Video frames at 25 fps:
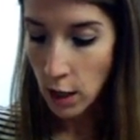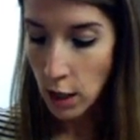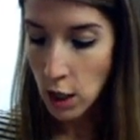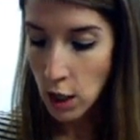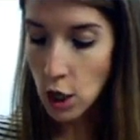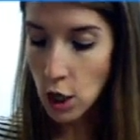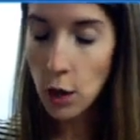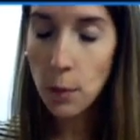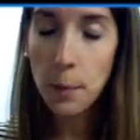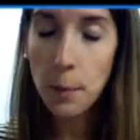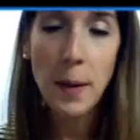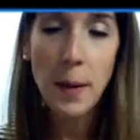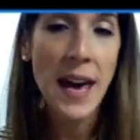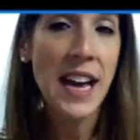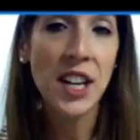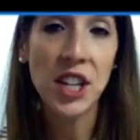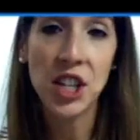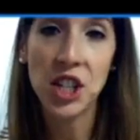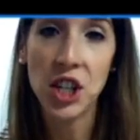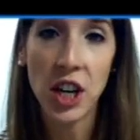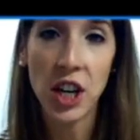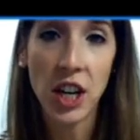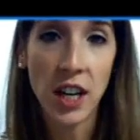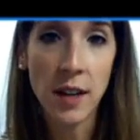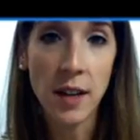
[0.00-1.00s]
Your
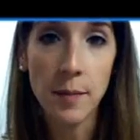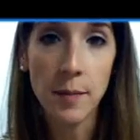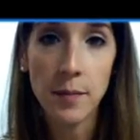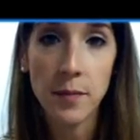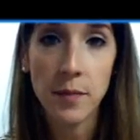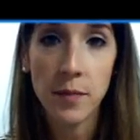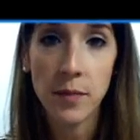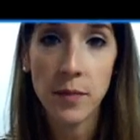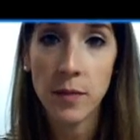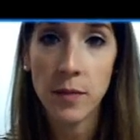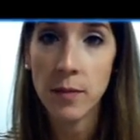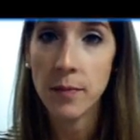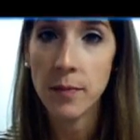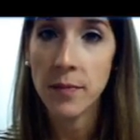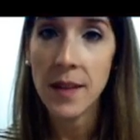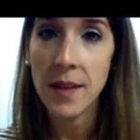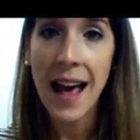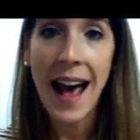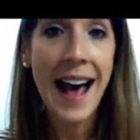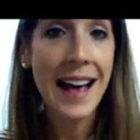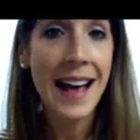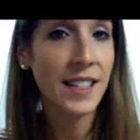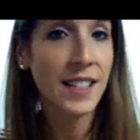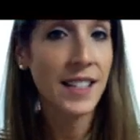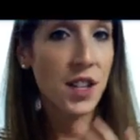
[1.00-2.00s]
picture
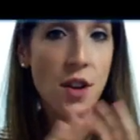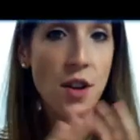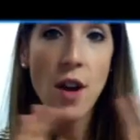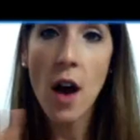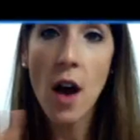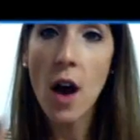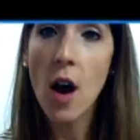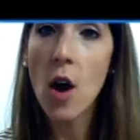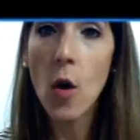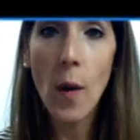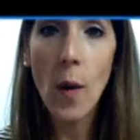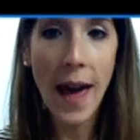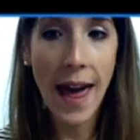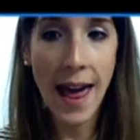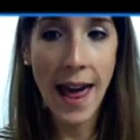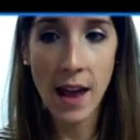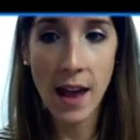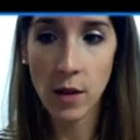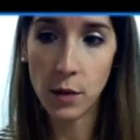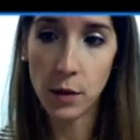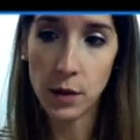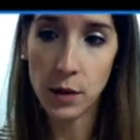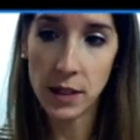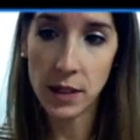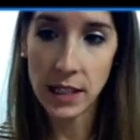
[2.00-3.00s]
has no
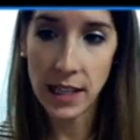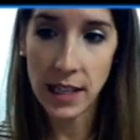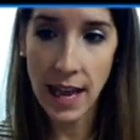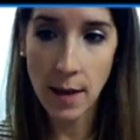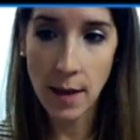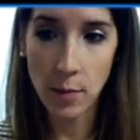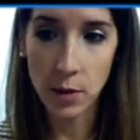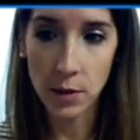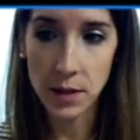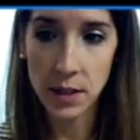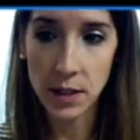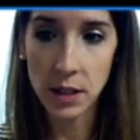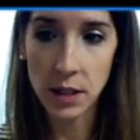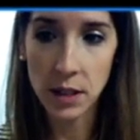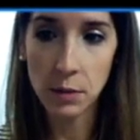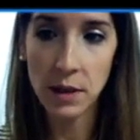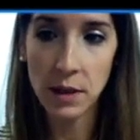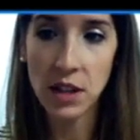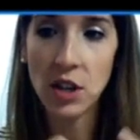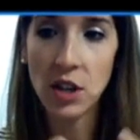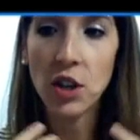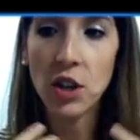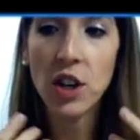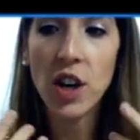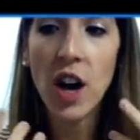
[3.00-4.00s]
angles labeled. So
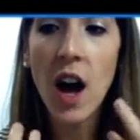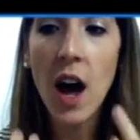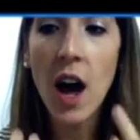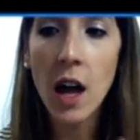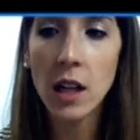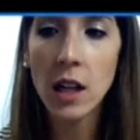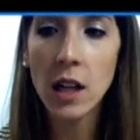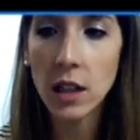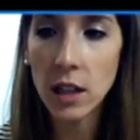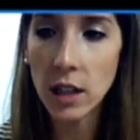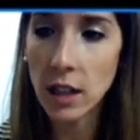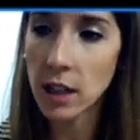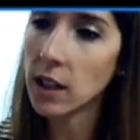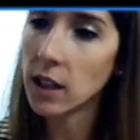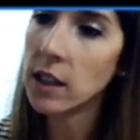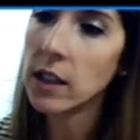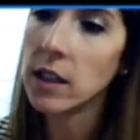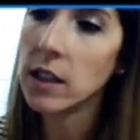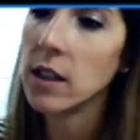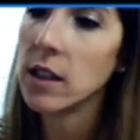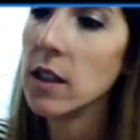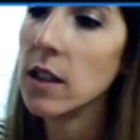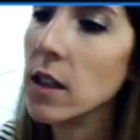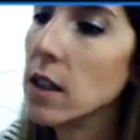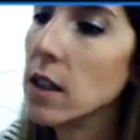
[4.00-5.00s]
with your color